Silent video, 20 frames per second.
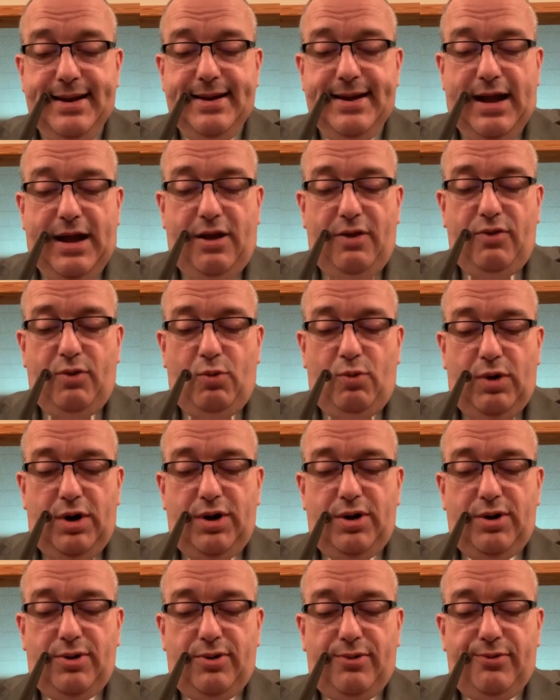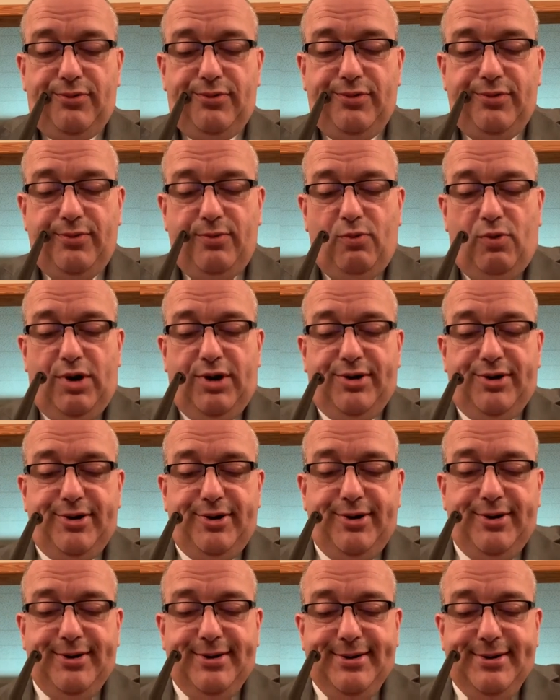And all the world
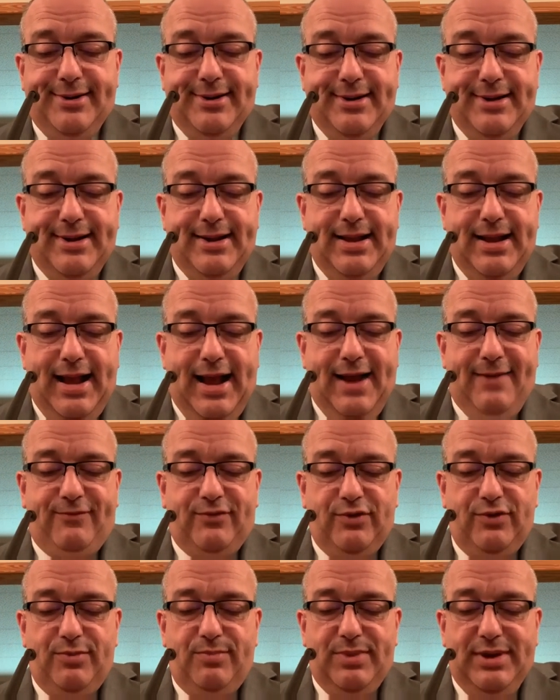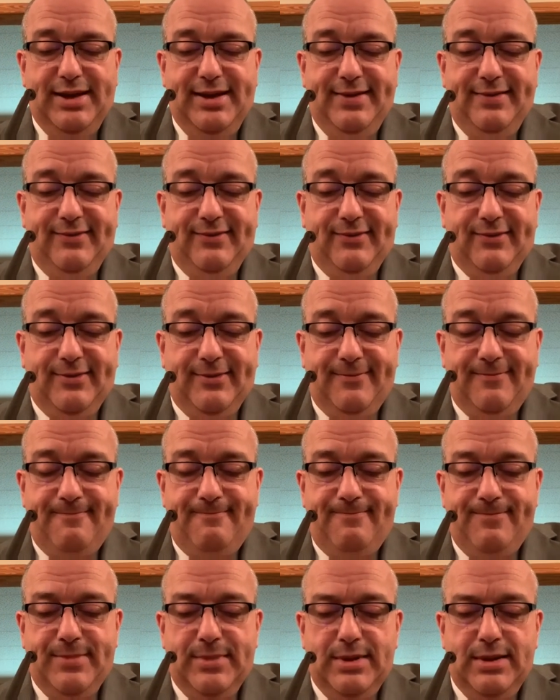wondered after the beast.
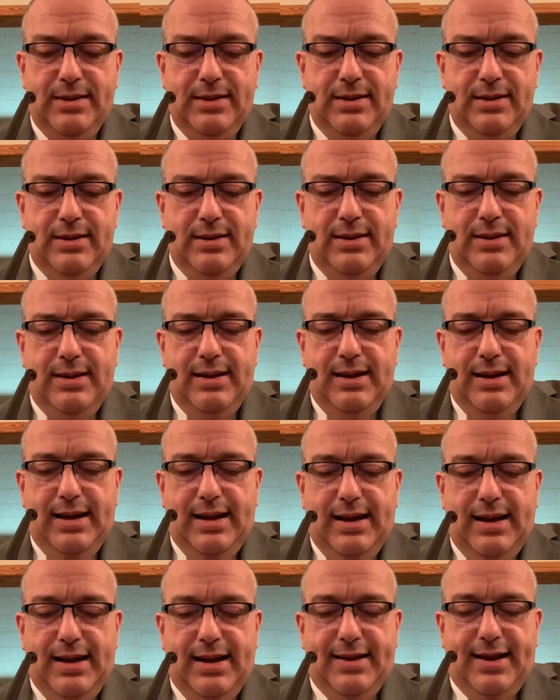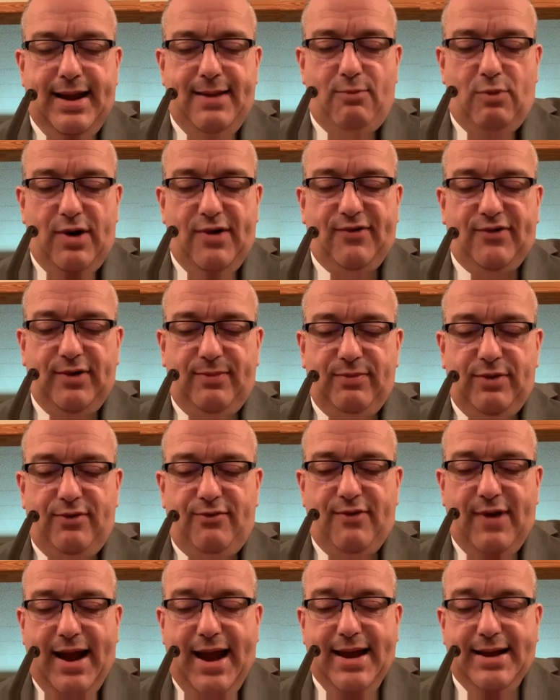And they worshiped
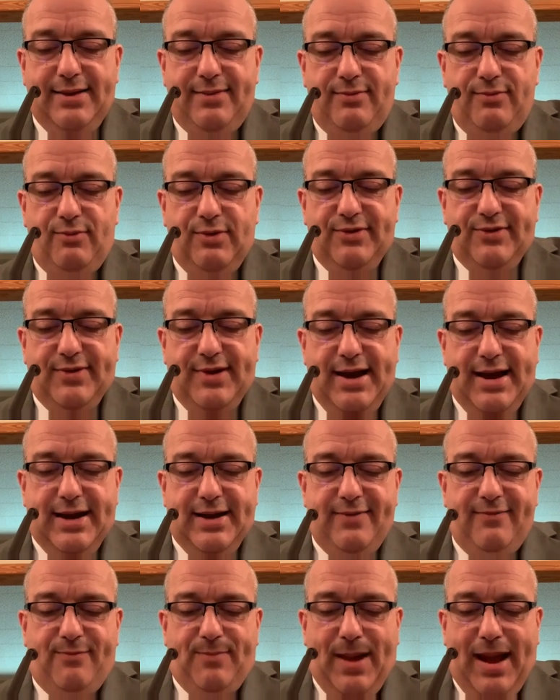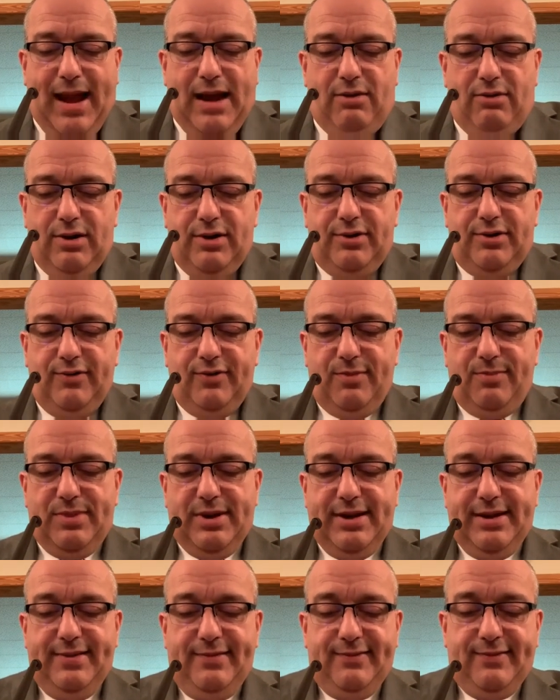the dragon, which gave power unto the
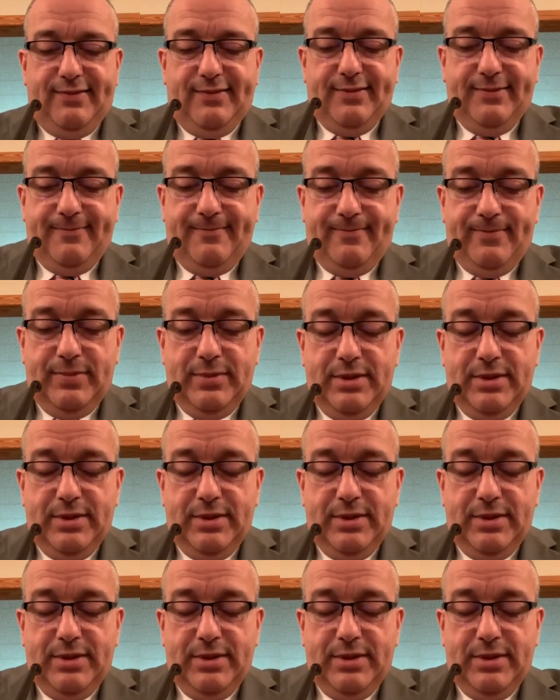beast.